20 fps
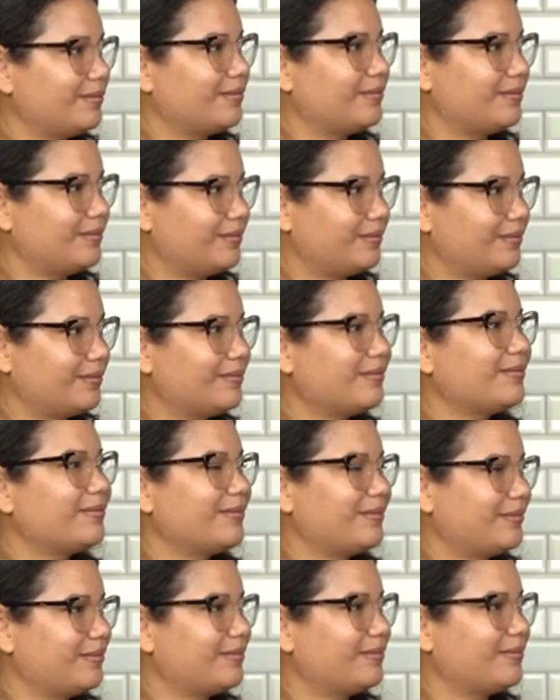
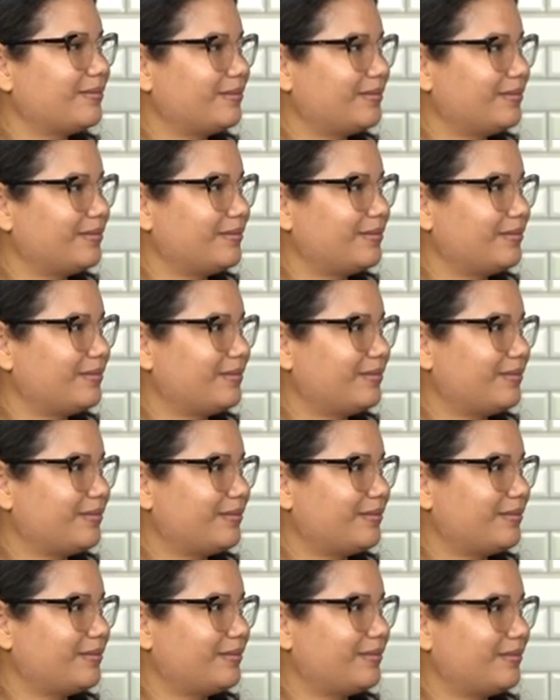
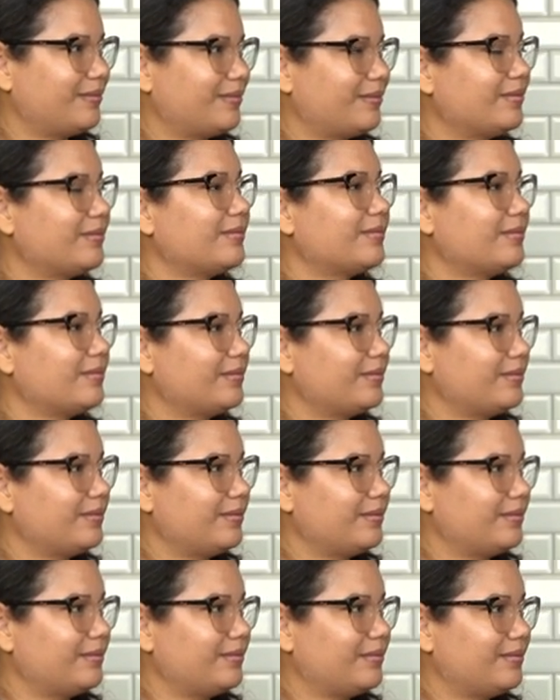
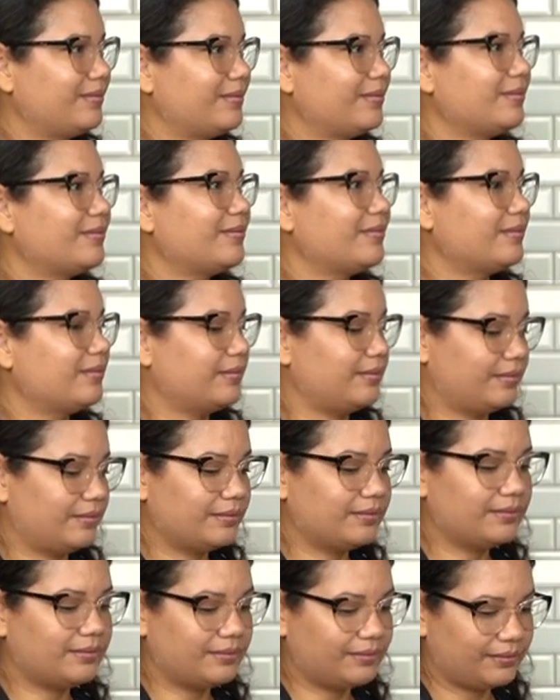
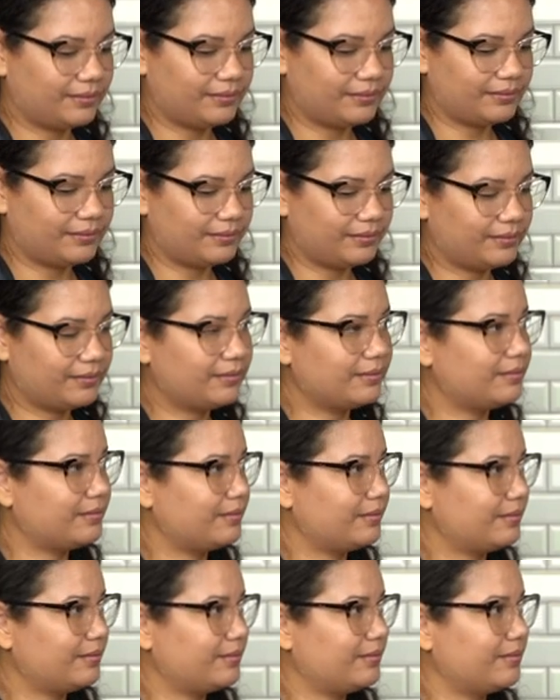
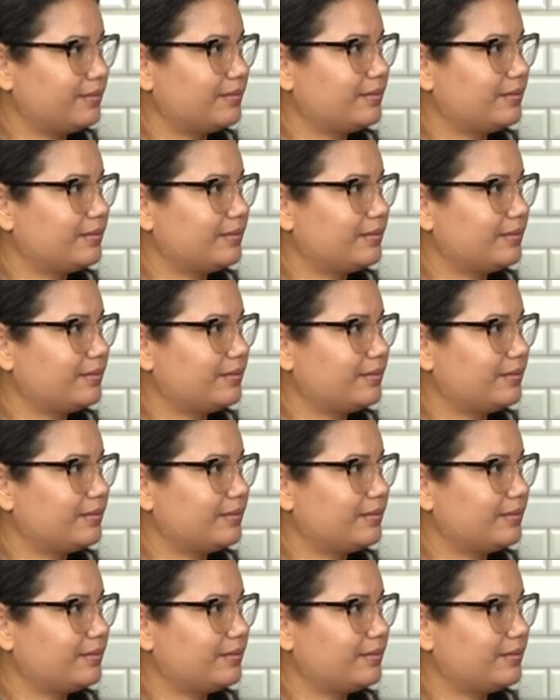(silent)